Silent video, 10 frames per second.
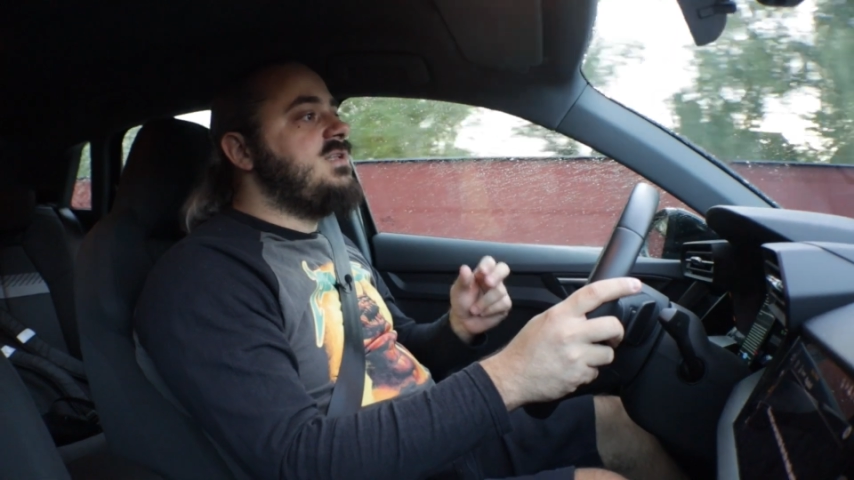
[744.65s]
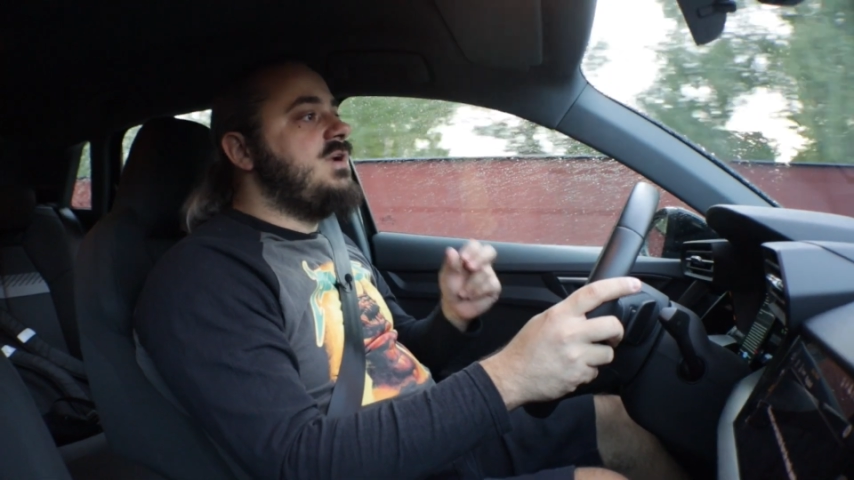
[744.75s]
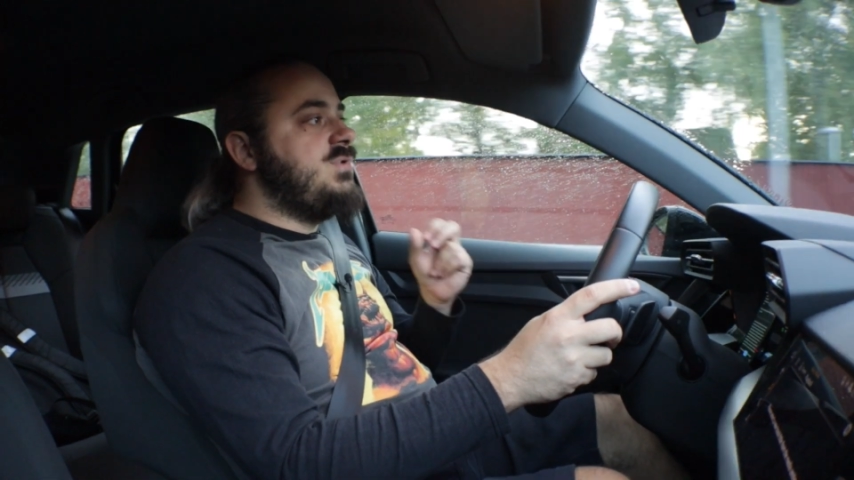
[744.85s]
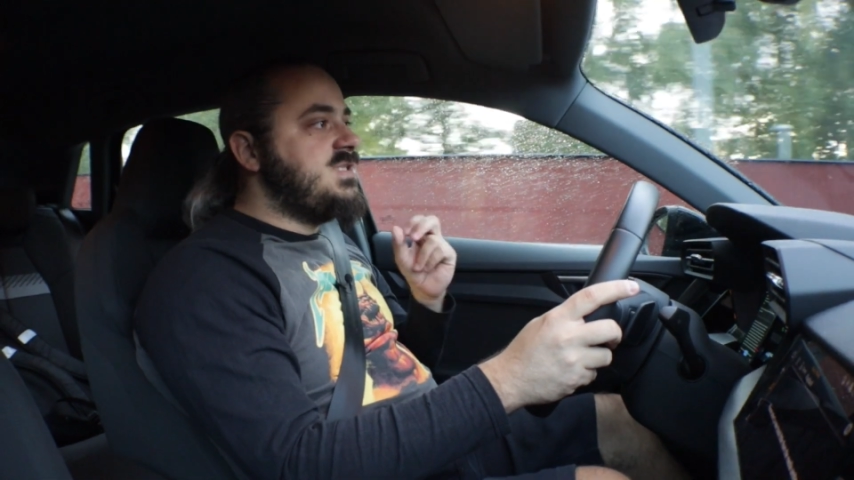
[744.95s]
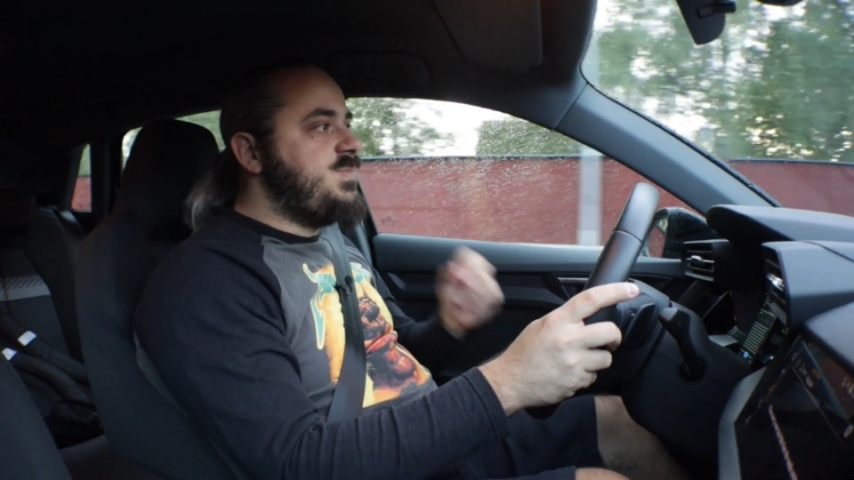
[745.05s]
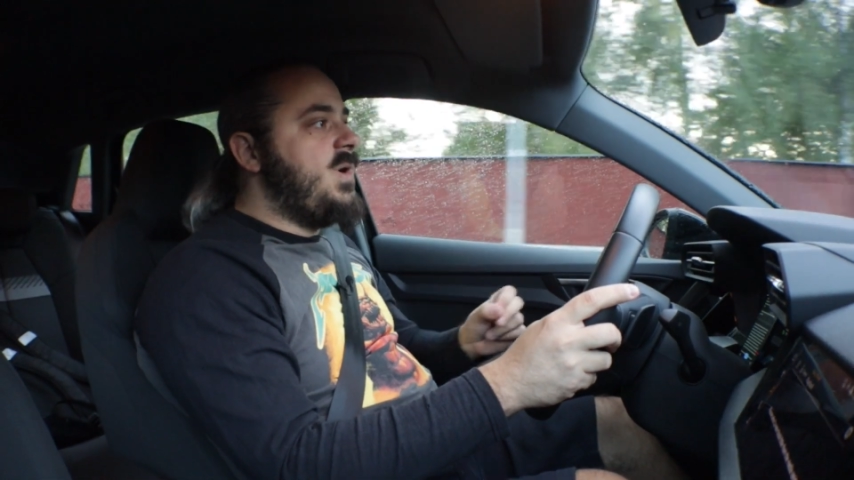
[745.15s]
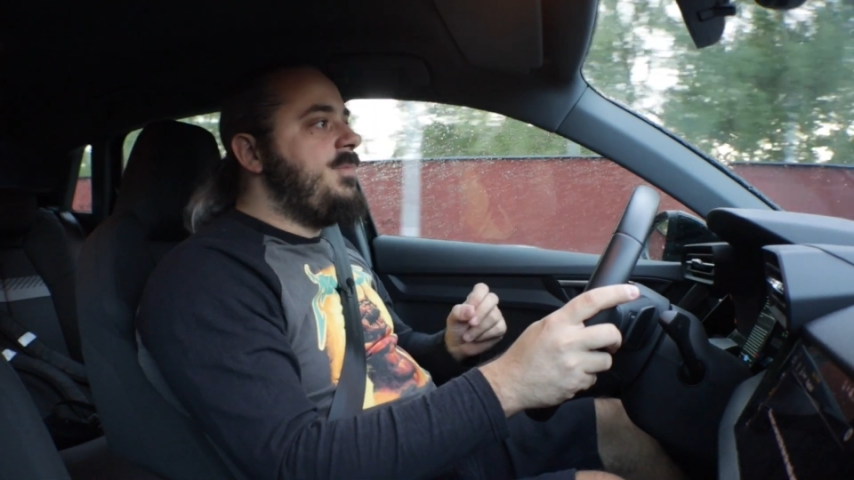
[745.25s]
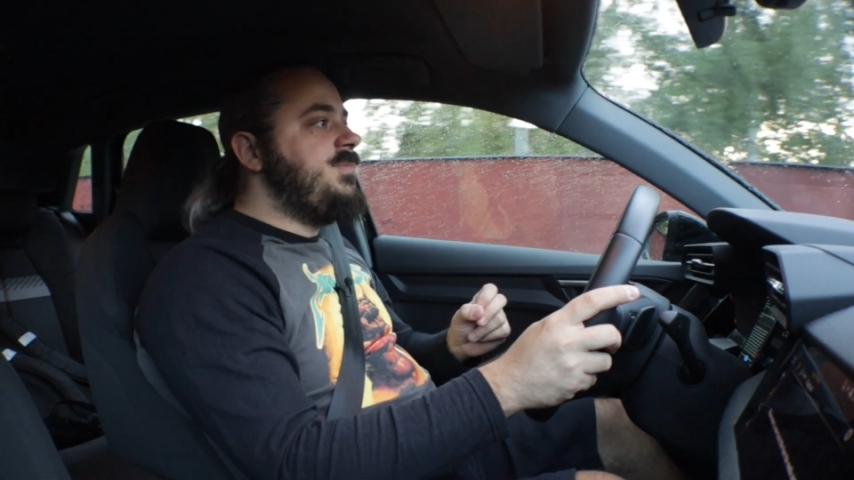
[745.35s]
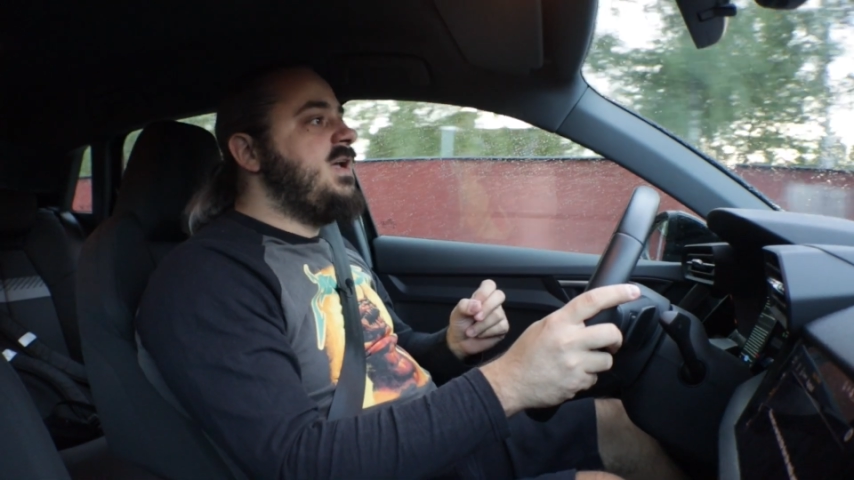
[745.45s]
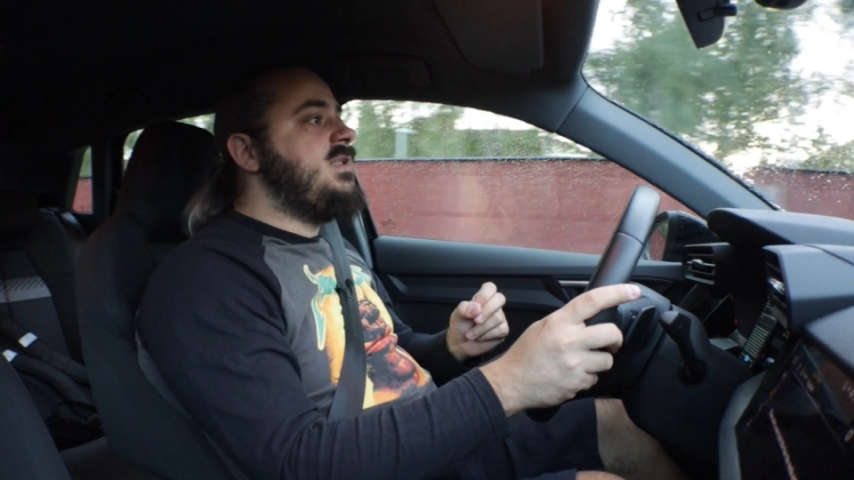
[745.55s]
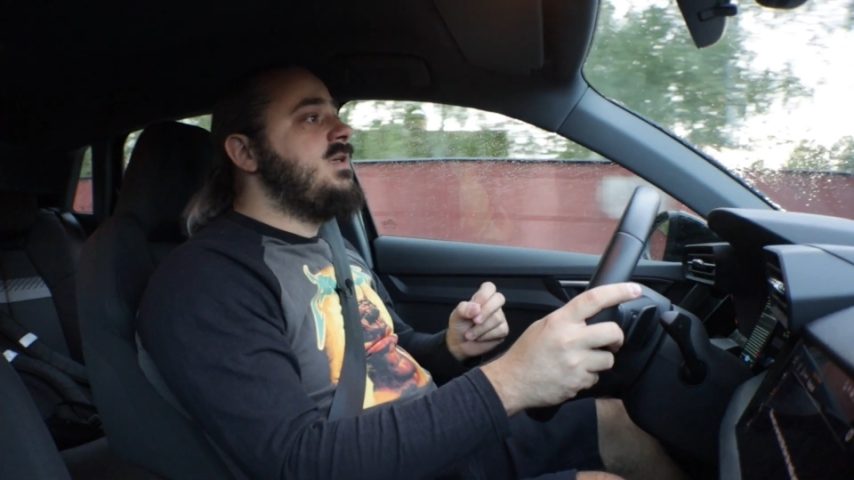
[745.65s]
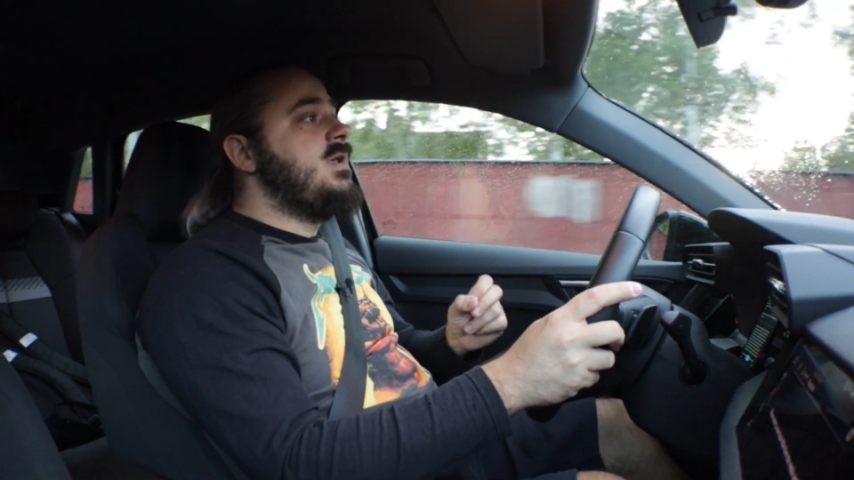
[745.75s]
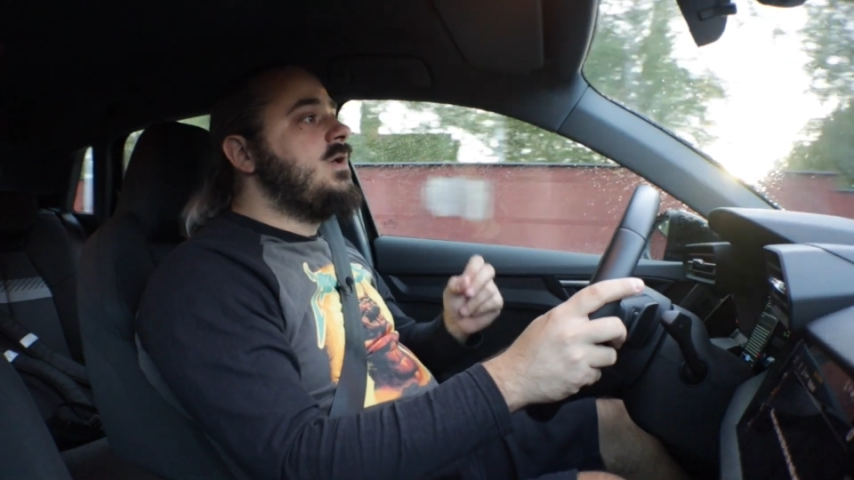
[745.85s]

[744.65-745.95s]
they responded